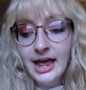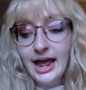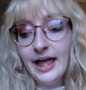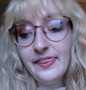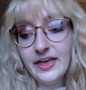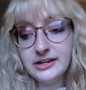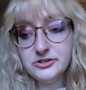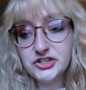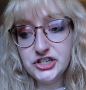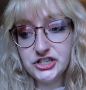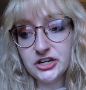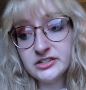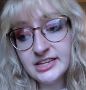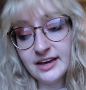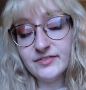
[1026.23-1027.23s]
And then she
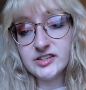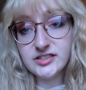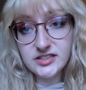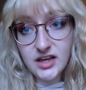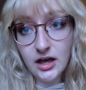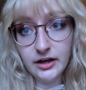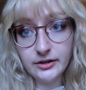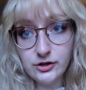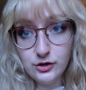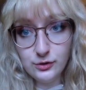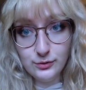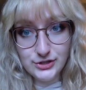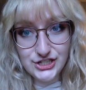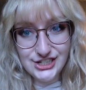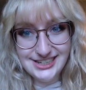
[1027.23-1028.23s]
does have a son
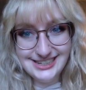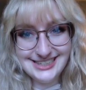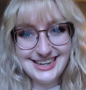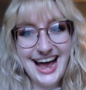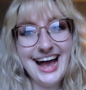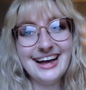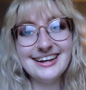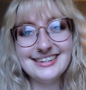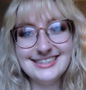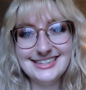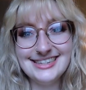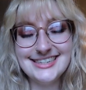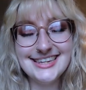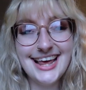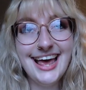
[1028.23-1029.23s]
who she
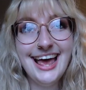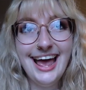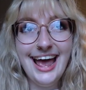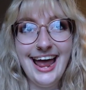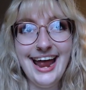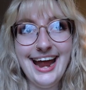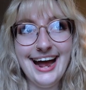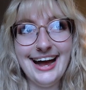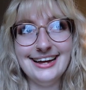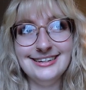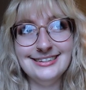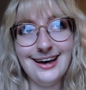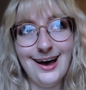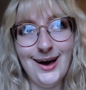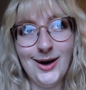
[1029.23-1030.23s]
texts
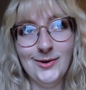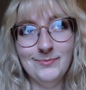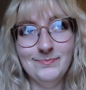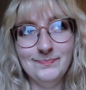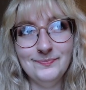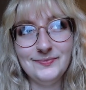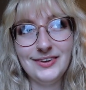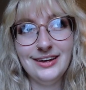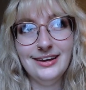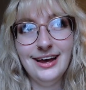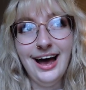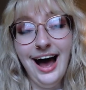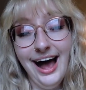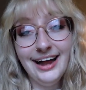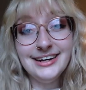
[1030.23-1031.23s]
and um,
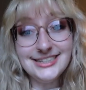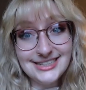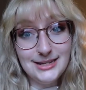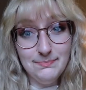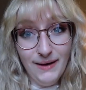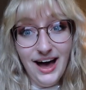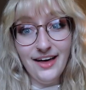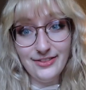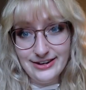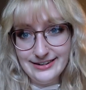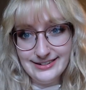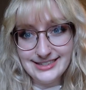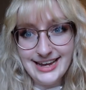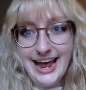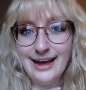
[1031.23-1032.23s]
honestly
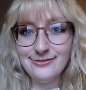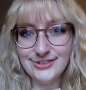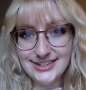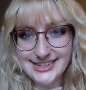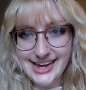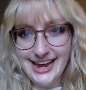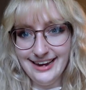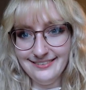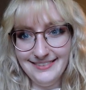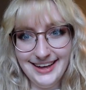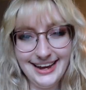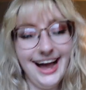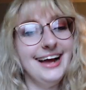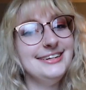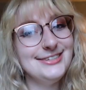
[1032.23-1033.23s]
bothers every day.
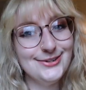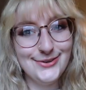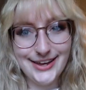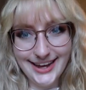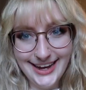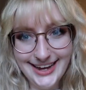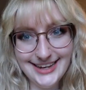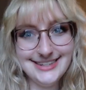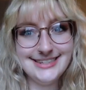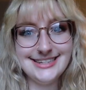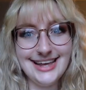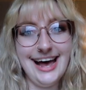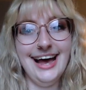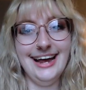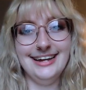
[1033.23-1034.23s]
Like, I do get his
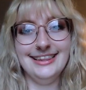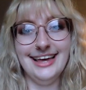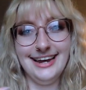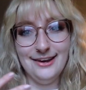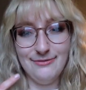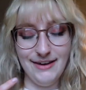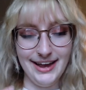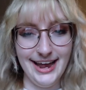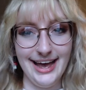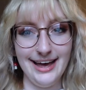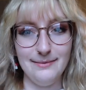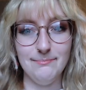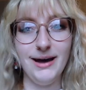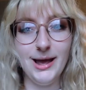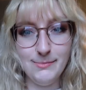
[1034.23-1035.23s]
side that if I
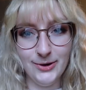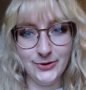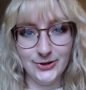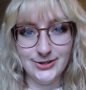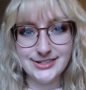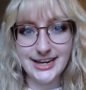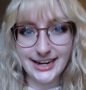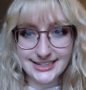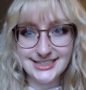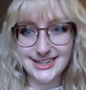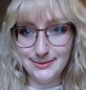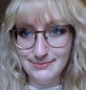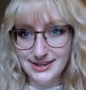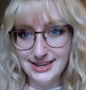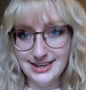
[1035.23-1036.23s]
had my mother
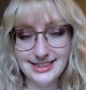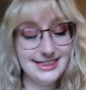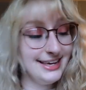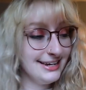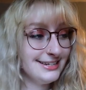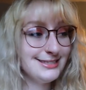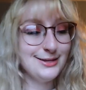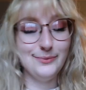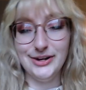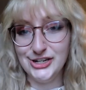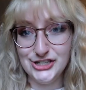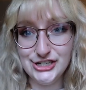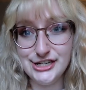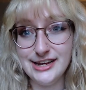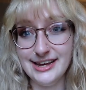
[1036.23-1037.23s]
texting me things the way
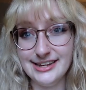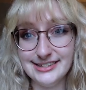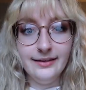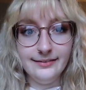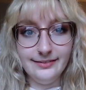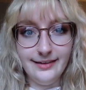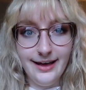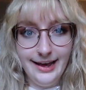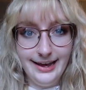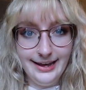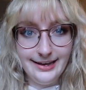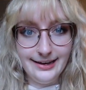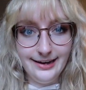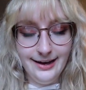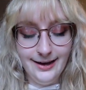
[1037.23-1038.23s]
she is,
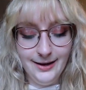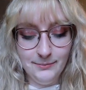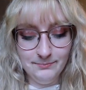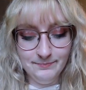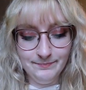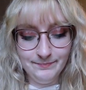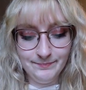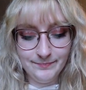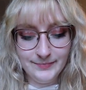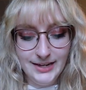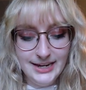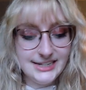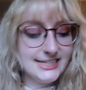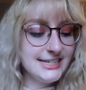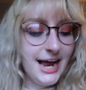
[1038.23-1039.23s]
like, um,
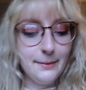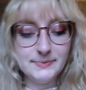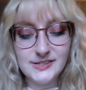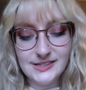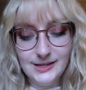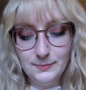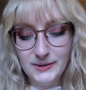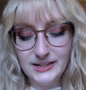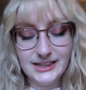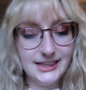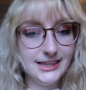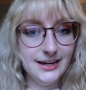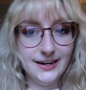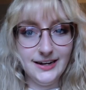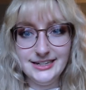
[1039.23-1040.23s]
stop sleeping
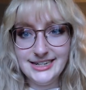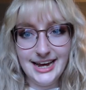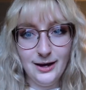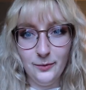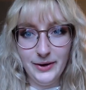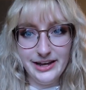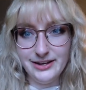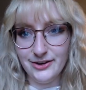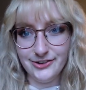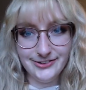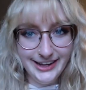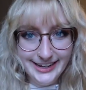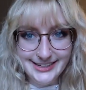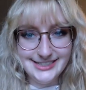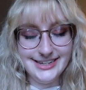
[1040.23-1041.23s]
the day away, you're
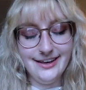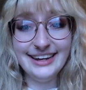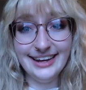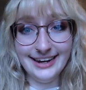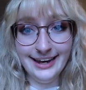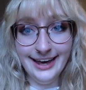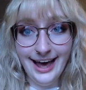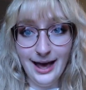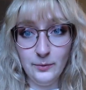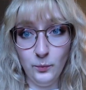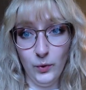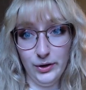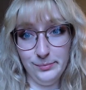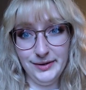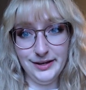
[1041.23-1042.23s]
lazy. I get it, I
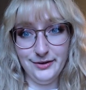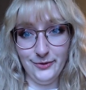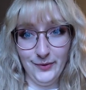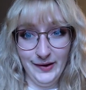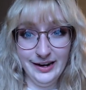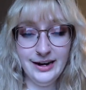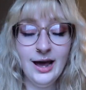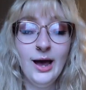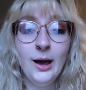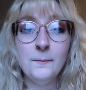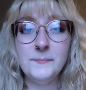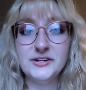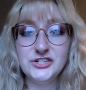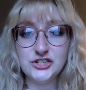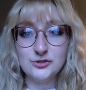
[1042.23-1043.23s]
would be annoyed,
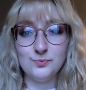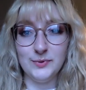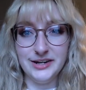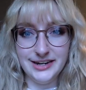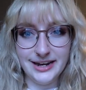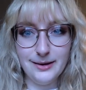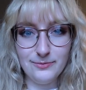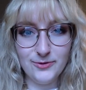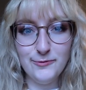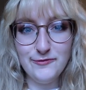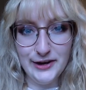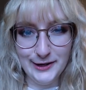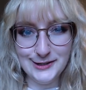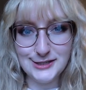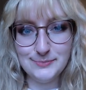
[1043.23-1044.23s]
but just reading it from
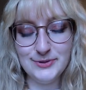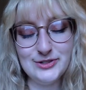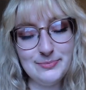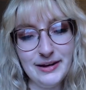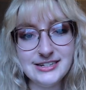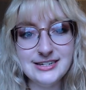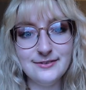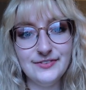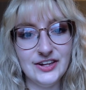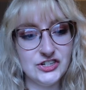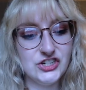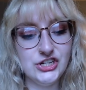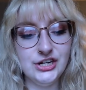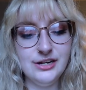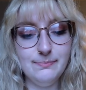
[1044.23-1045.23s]
Vera's perspective that
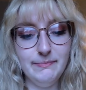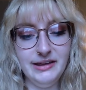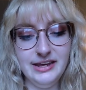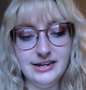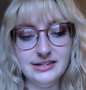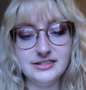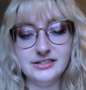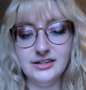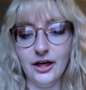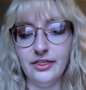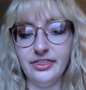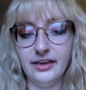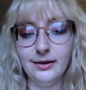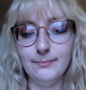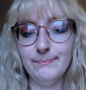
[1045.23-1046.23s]
she means
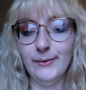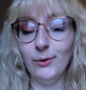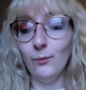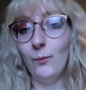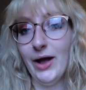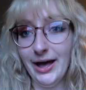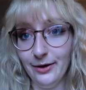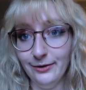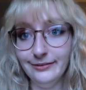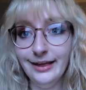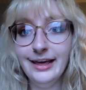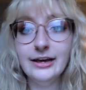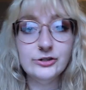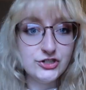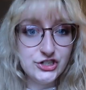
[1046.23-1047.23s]
nothing but well.
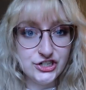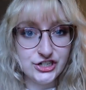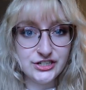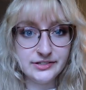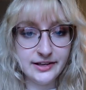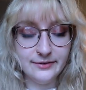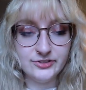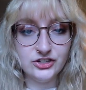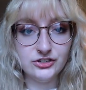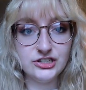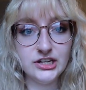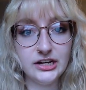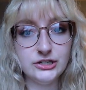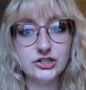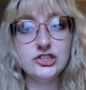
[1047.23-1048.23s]
She just loves her
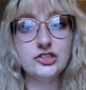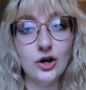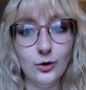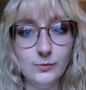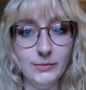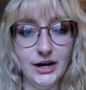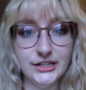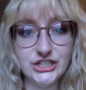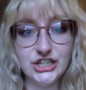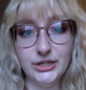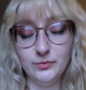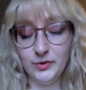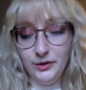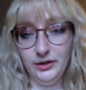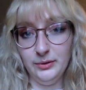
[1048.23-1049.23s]
son so much
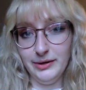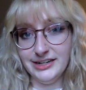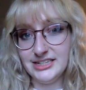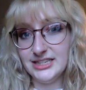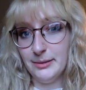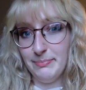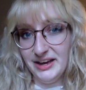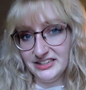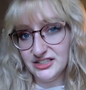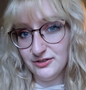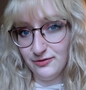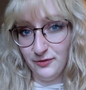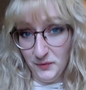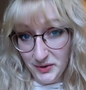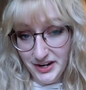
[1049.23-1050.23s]
and really wants the best
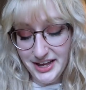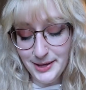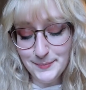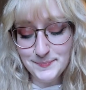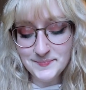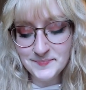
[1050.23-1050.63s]
for him.